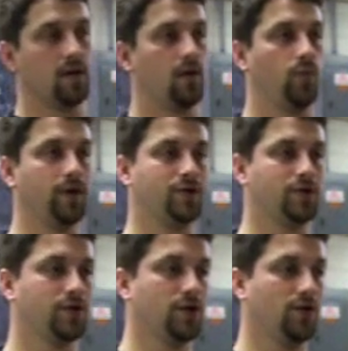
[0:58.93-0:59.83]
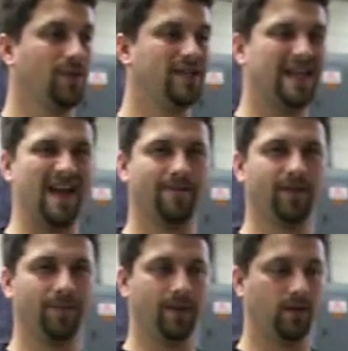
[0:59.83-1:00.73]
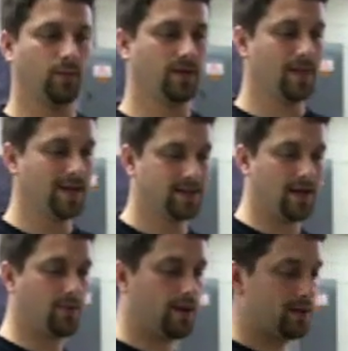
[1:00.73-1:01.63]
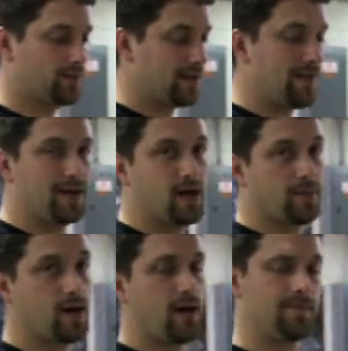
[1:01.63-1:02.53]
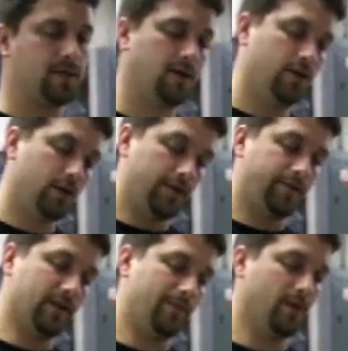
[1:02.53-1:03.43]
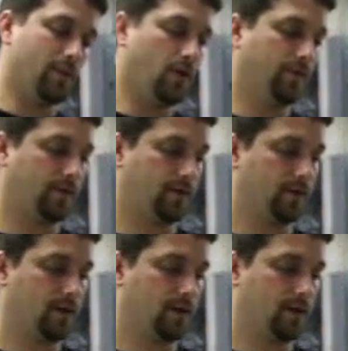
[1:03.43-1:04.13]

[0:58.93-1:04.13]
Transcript: which means you can't flip it. With the Masonite ones, when they become cupped, you can flip them over